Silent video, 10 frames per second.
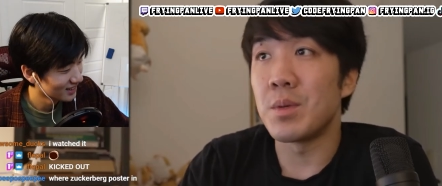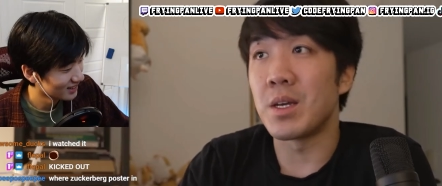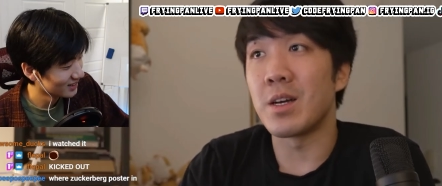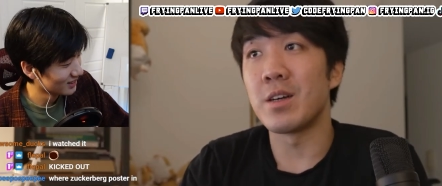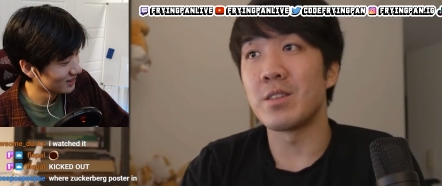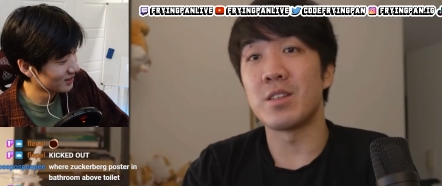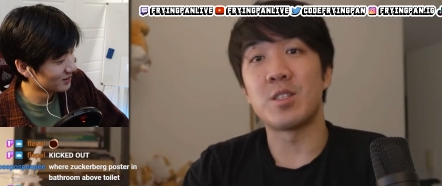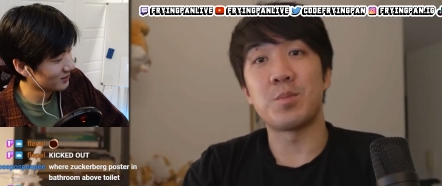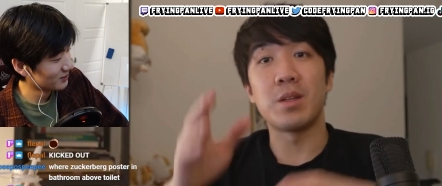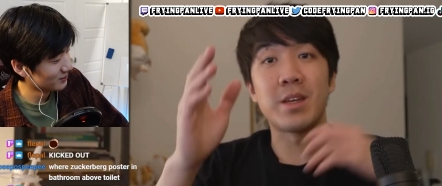Speaker 1: because
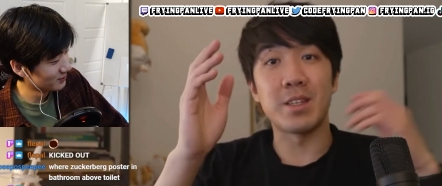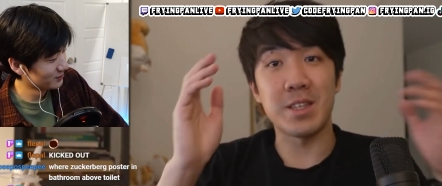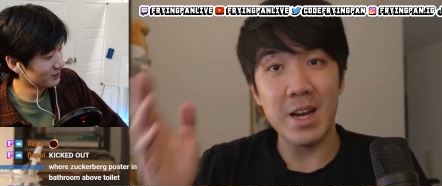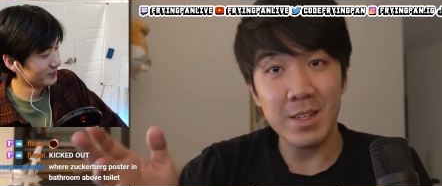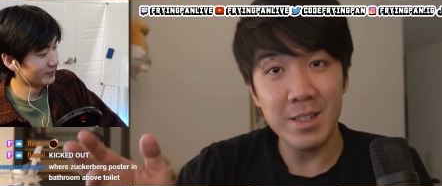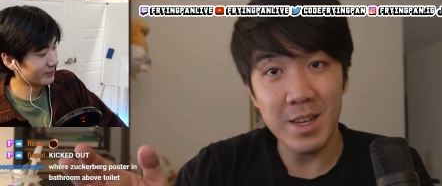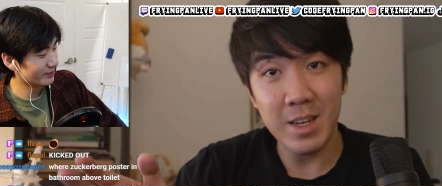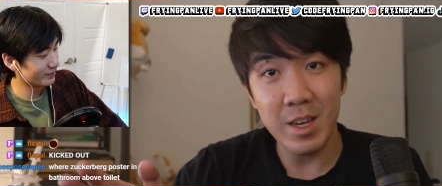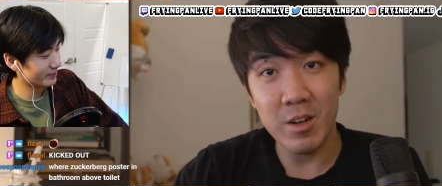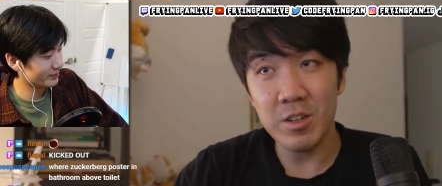it's been exactly
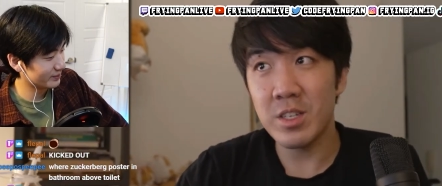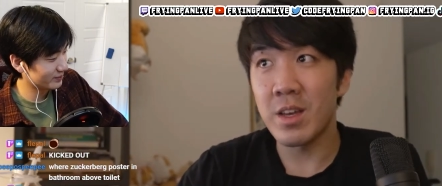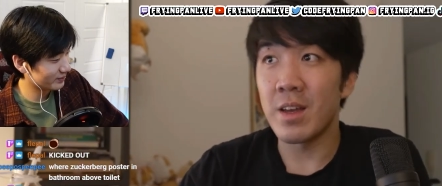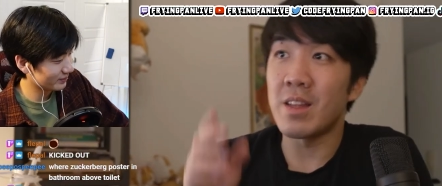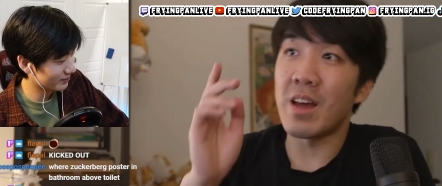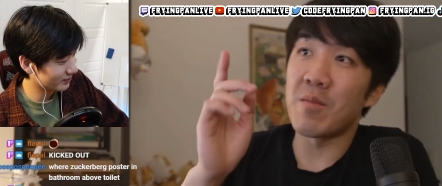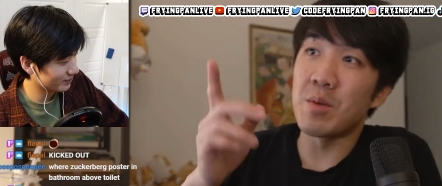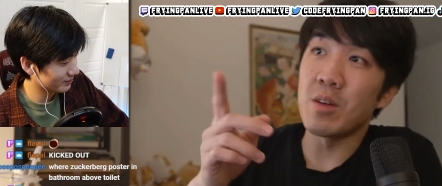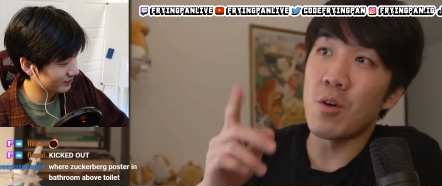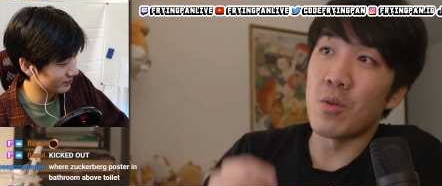10 years that I've
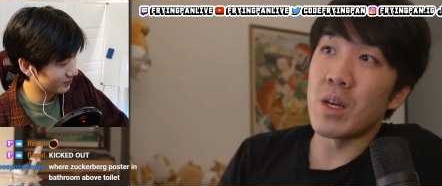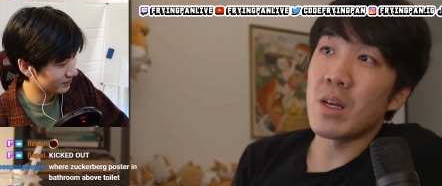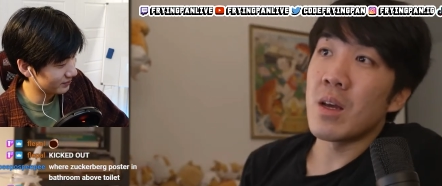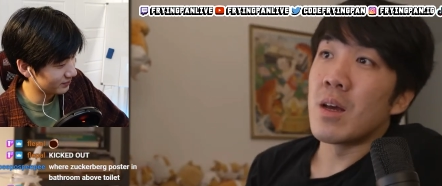been coding.